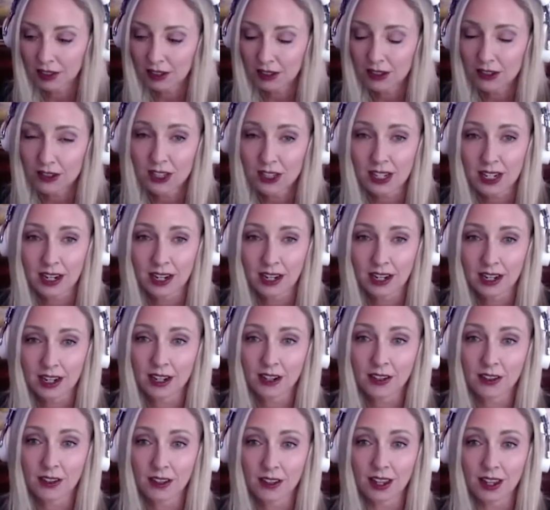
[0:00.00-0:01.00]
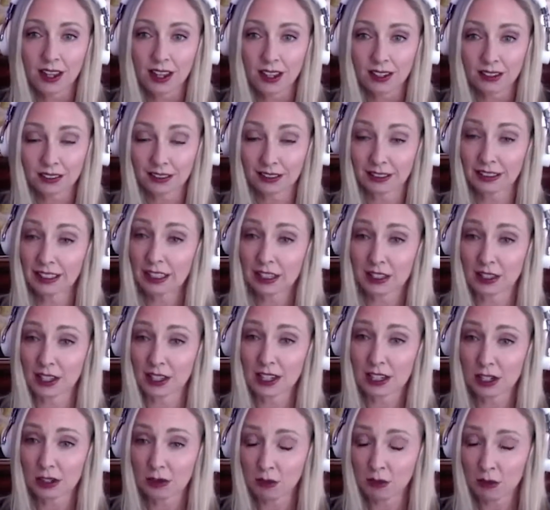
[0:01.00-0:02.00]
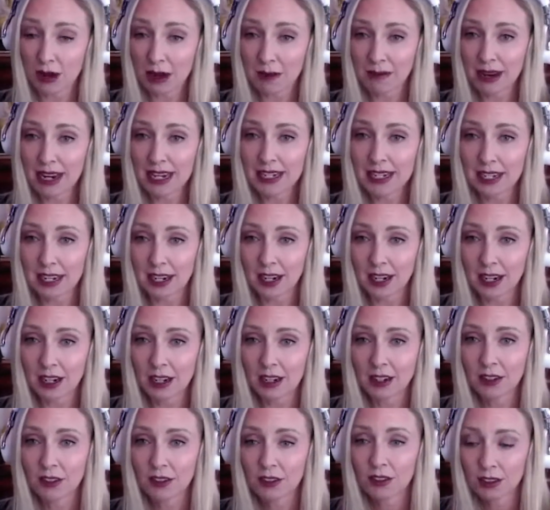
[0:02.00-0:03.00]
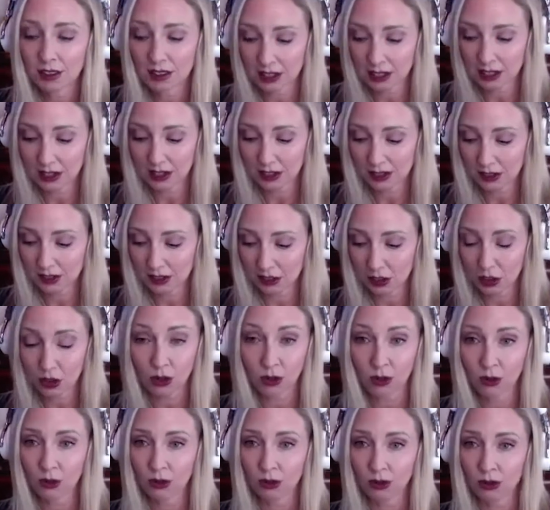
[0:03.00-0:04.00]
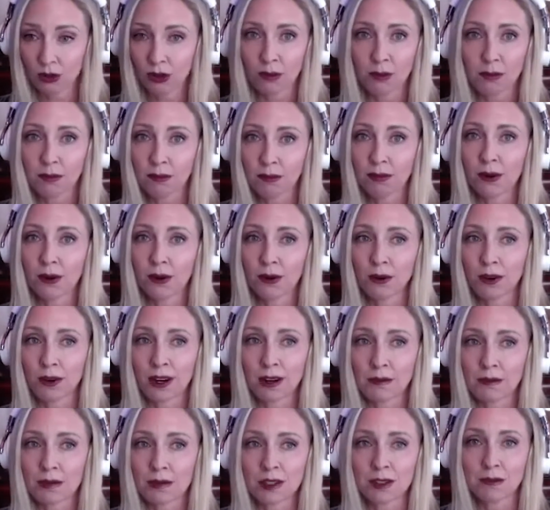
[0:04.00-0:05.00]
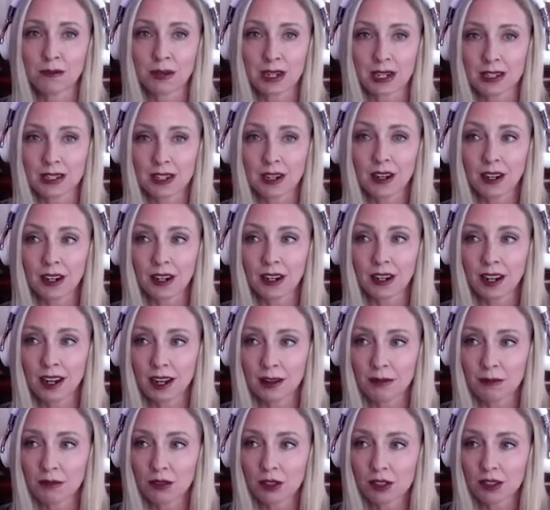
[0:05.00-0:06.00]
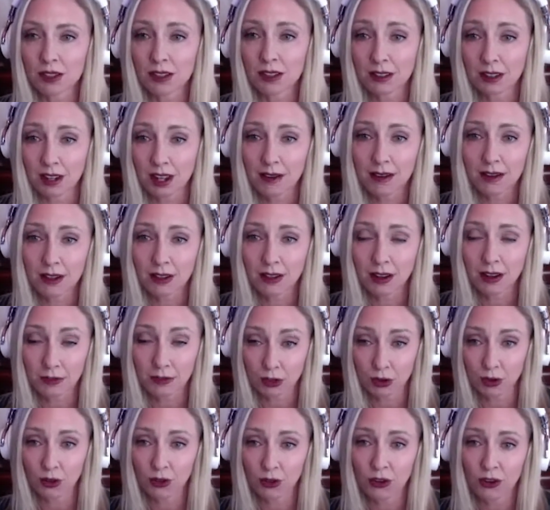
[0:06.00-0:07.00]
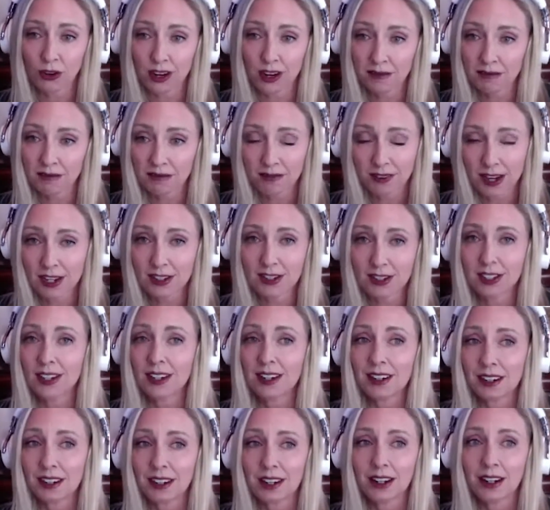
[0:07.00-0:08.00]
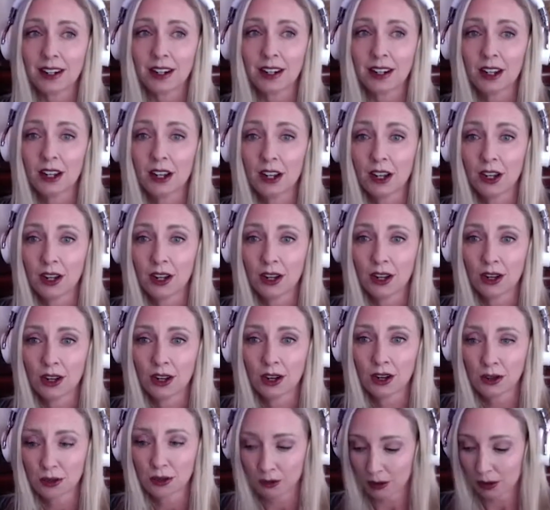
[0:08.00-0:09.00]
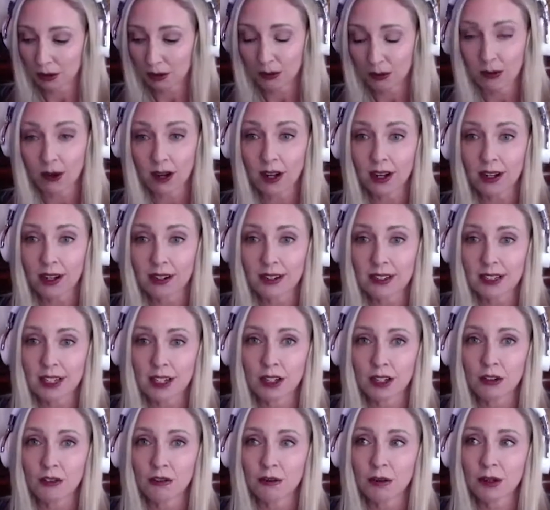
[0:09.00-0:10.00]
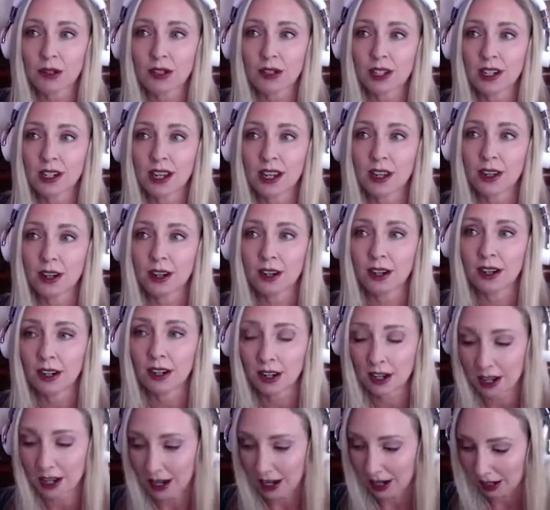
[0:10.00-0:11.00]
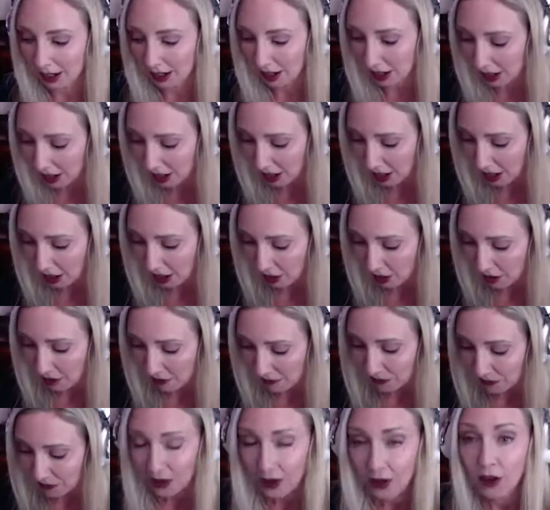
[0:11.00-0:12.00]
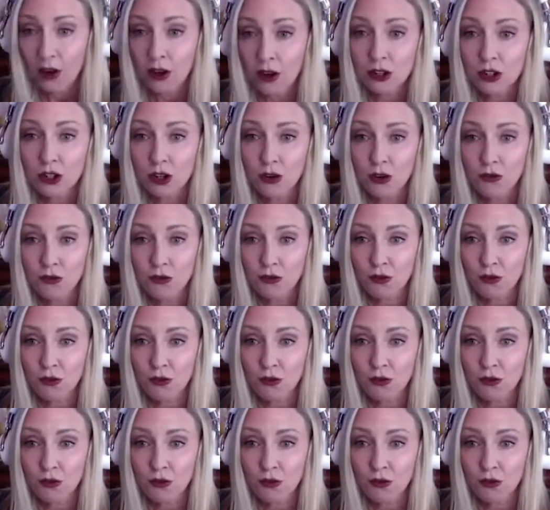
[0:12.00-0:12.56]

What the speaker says: love that you said it's amazing. This whole program is amazing. I'm just, I've told you, I'm fascinated with what it is that you've put together. And so